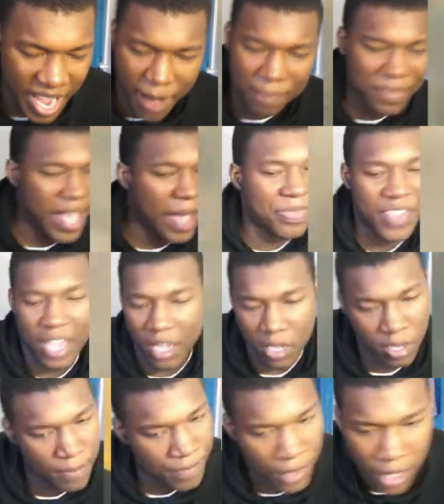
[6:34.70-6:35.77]
not, I'm not.
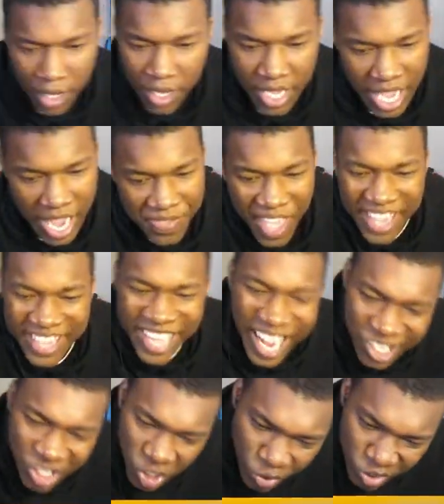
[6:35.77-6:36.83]
If that
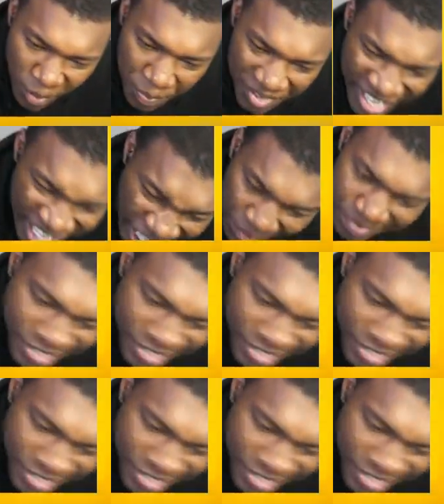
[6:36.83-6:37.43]
guy shows up again,